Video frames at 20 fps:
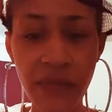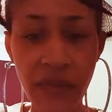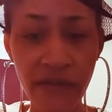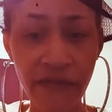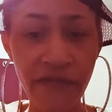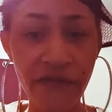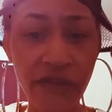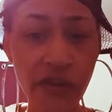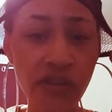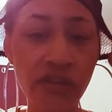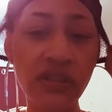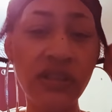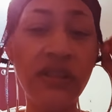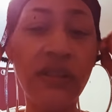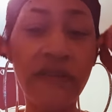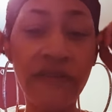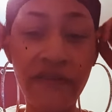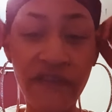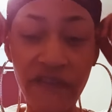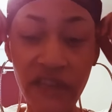my first
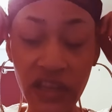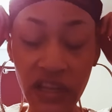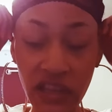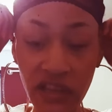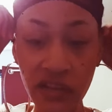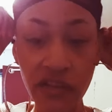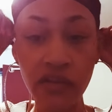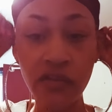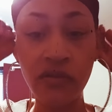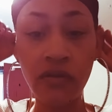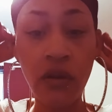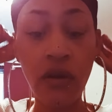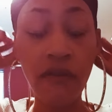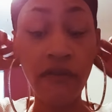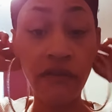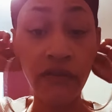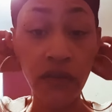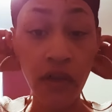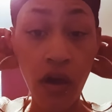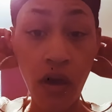video
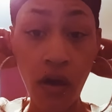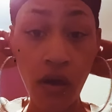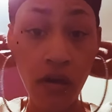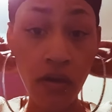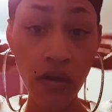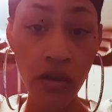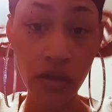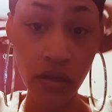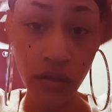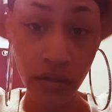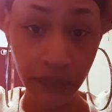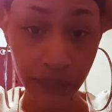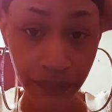vlog.